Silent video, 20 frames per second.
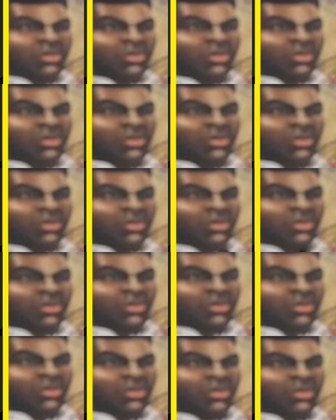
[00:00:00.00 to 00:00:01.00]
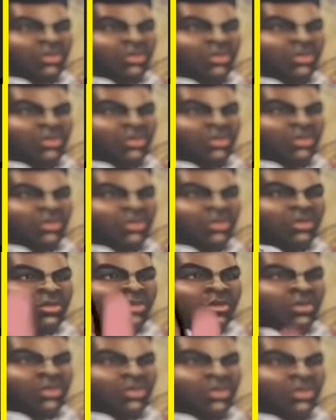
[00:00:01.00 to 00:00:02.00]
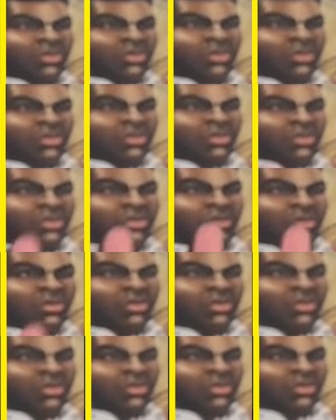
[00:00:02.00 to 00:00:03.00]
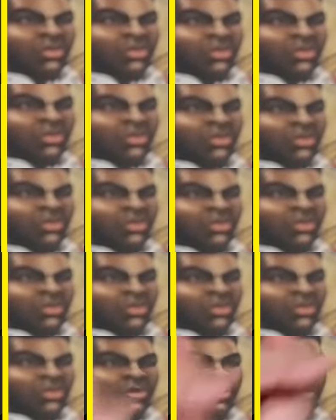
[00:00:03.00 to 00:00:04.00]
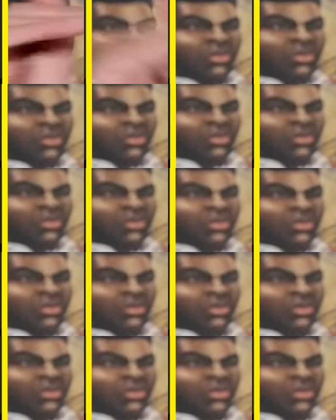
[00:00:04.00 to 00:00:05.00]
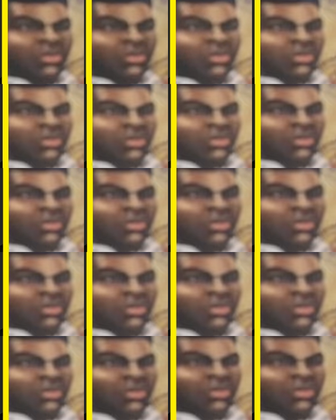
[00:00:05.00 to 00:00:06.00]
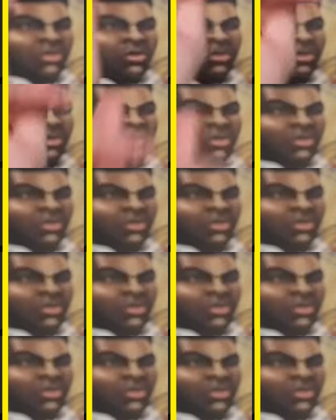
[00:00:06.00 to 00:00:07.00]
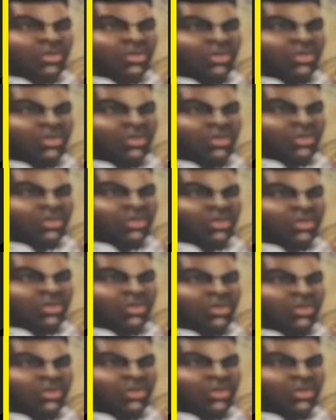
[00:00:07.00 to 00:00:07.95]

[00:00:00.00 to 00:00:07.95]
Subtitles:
This person isn't speaking.